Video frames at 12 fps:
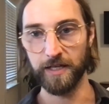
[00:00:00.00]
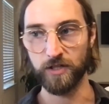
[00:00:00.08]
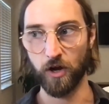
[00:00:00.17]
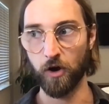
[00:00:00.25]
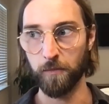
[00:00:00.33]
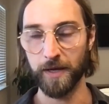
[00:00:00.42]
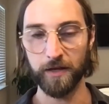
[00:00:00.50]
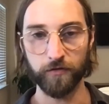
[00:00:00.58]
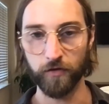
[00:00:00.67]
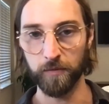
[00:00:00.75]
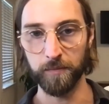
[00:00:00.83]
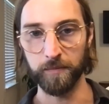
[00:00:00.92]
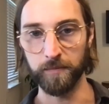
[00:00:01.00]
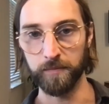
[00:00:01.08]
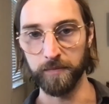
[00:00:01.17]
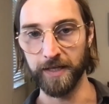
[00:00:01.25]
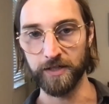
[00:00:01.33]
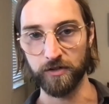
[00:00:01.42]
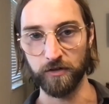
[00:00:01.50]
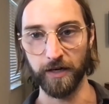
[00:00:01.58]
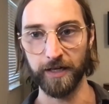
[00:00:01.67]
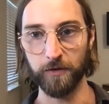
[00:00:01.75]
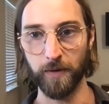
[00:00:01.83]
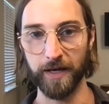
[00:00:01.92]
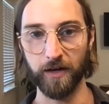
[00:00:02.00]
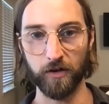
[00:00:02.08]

it's all made from nature anyway.